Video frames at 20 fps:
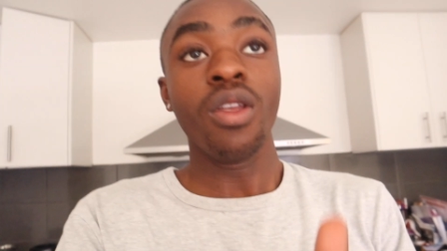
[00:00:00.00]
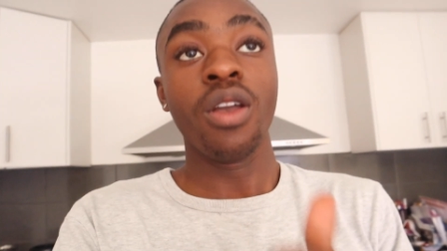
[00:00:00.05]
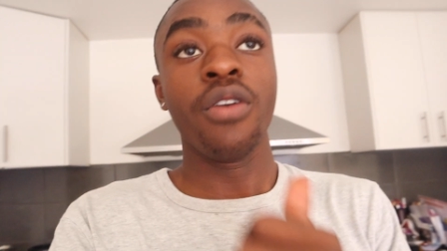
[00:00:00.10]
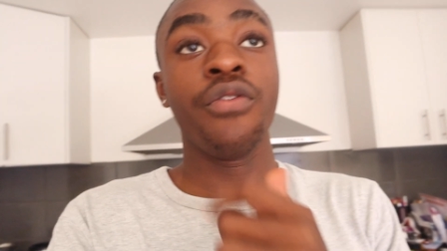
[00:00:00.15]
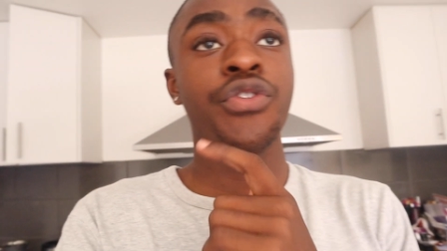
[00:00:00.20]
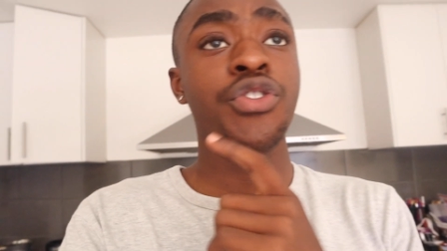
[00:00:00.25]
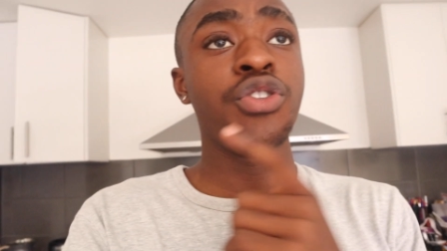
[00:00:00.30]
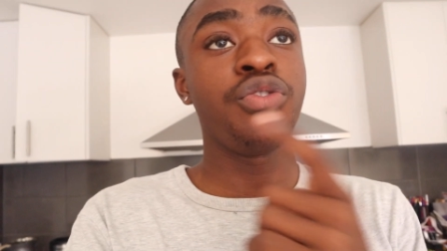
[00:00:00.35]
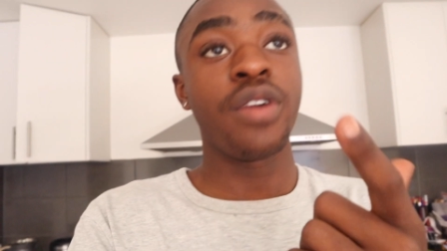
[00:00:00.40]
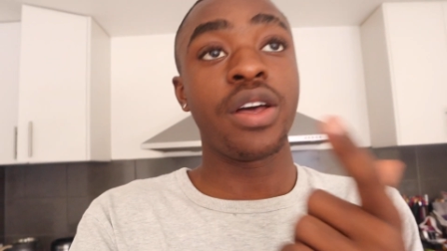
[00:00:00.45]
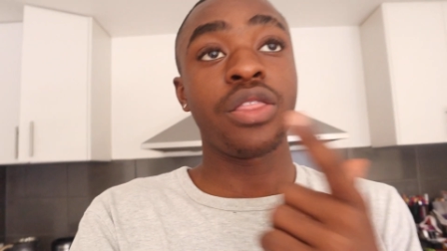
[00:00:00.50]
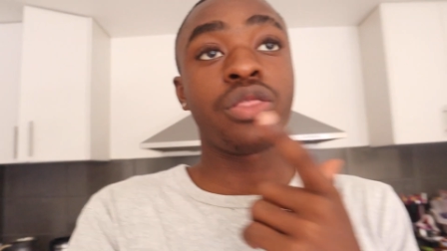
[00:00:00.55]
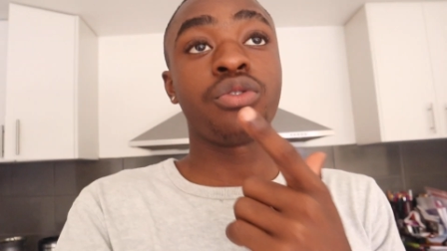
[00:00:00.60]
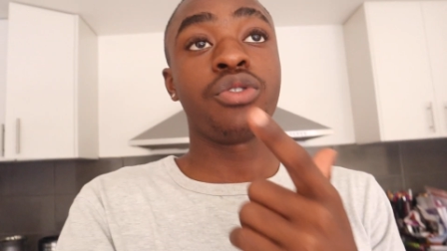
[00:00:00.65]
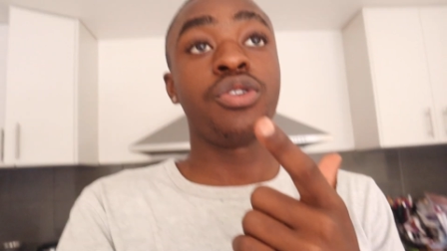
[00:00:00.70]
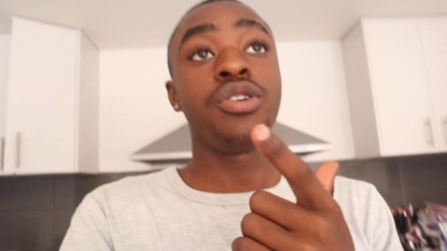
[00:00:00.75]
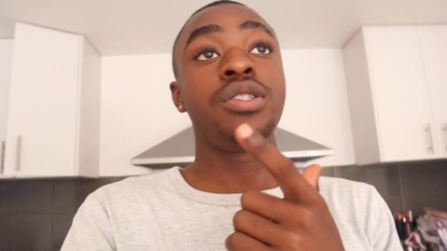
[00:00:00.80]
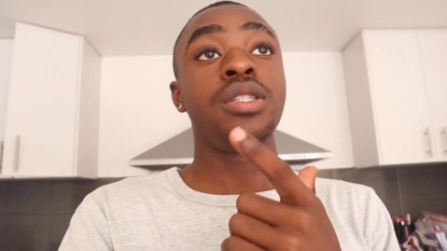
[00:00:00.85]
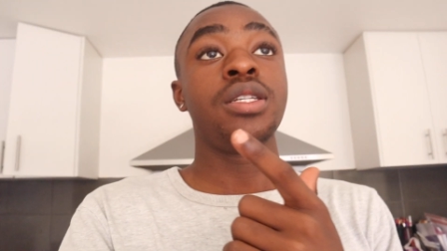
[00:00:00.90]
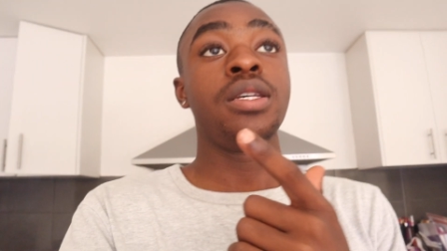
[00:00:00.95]
a few
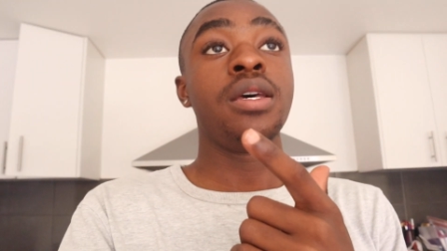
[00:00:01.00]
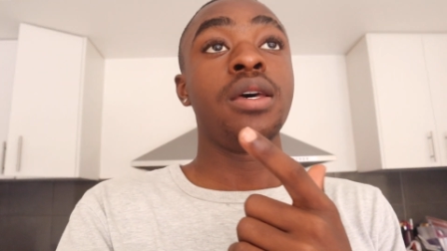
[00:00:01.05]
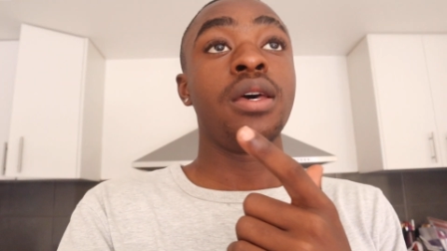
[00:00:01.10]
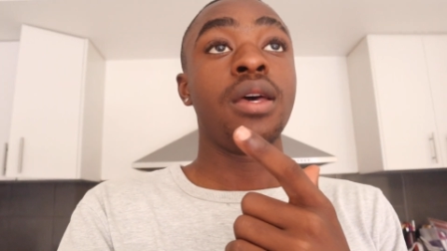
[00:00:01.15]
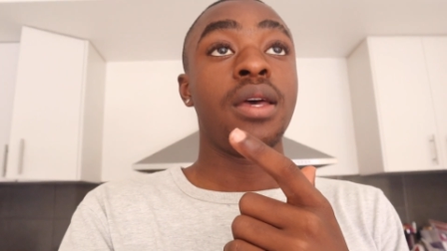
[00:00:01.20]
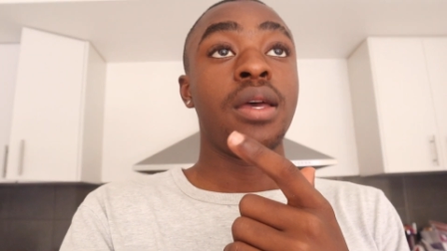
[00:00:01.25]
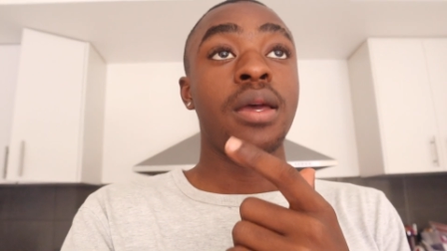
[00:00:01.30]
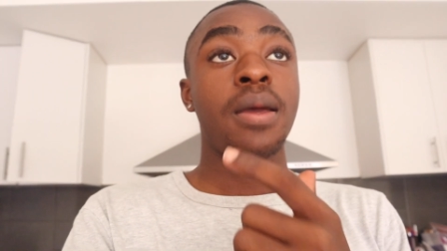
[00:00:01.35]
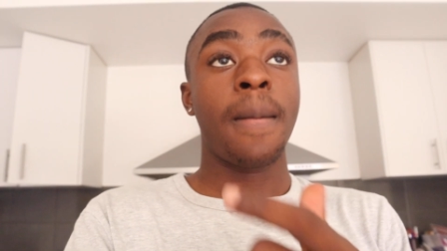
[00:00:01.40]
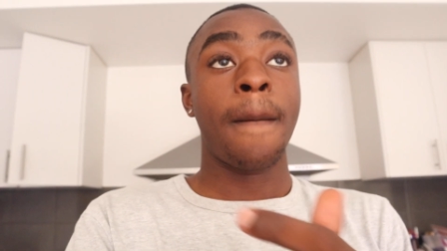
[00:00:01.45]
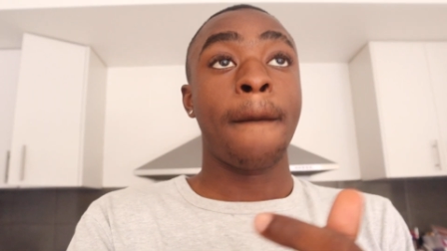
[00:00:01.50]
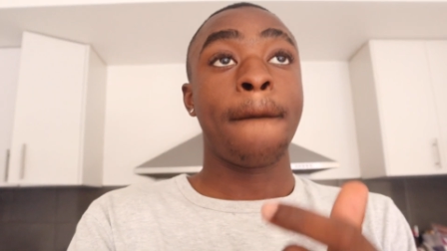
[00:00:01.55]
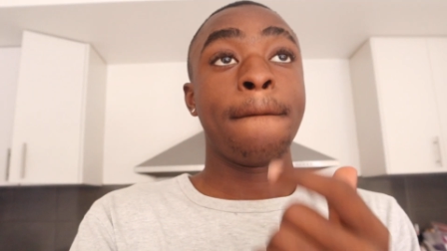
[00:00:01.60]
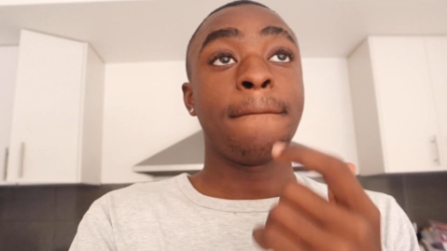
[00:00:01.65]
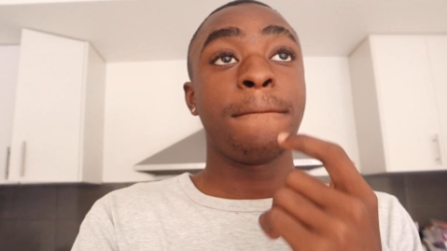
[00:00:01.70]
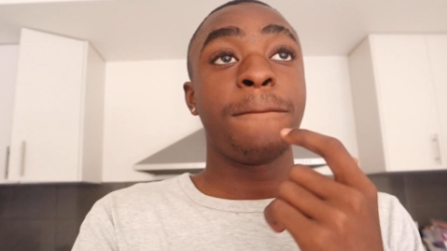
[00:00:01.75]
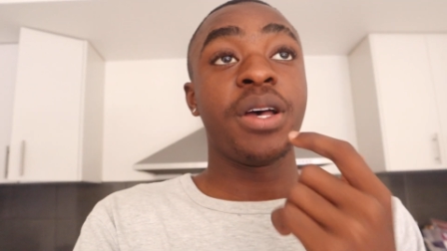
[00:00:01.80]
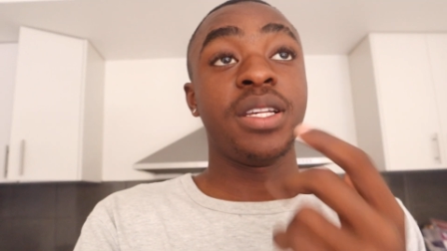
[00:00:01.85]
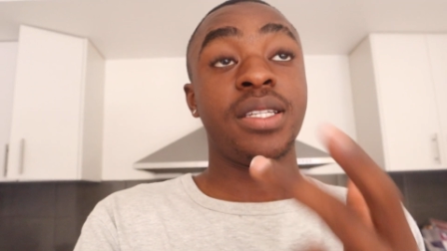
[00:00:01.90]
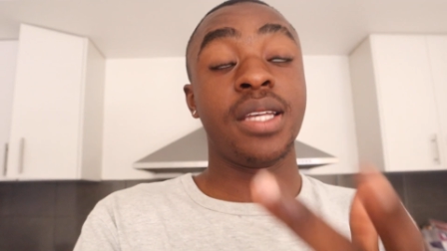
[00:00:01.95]
run-throughs,
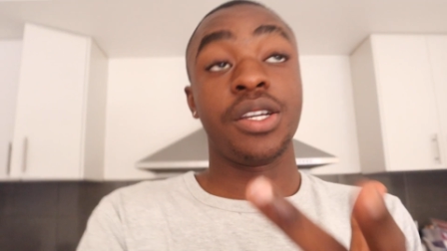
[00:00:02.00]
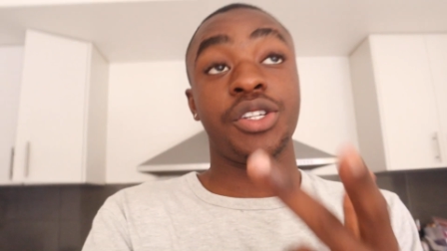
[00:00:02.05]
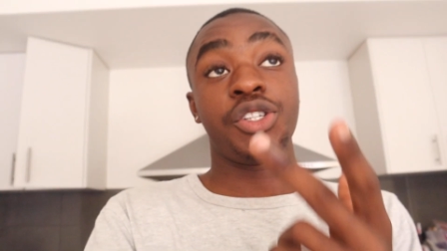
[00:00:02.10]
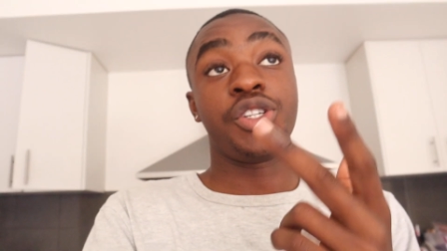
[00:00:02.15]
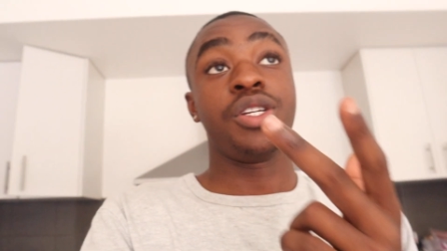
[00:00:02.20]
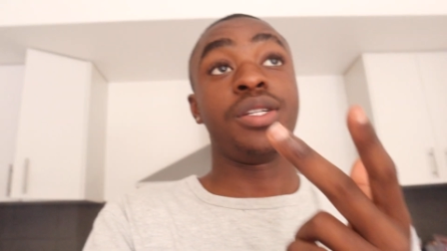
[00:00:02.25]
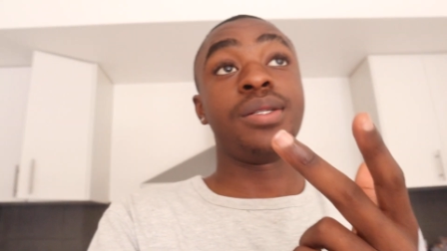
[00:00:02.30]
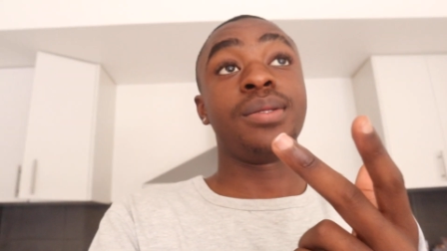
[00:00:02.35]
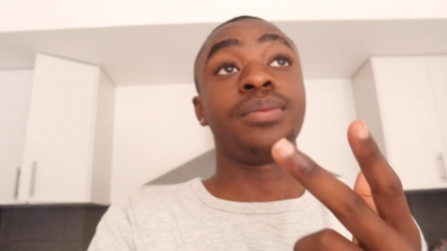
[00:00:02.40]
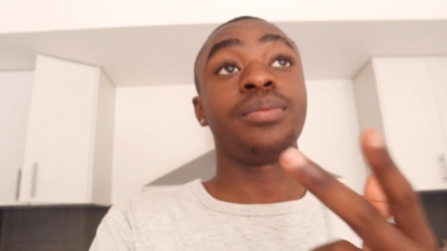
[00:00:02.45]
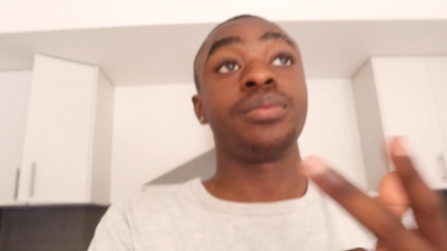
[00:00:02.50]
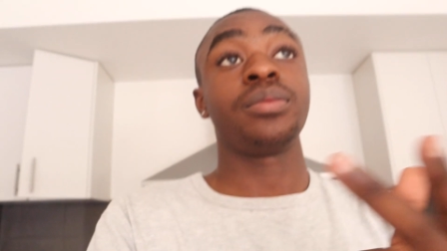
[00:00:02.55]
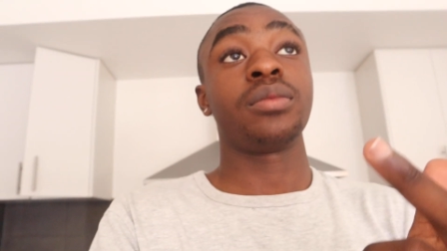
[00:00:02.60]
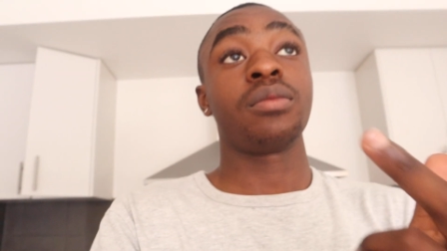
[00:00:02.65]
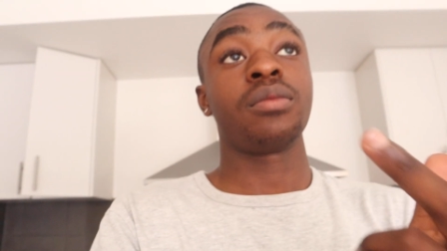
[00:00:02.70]
possession,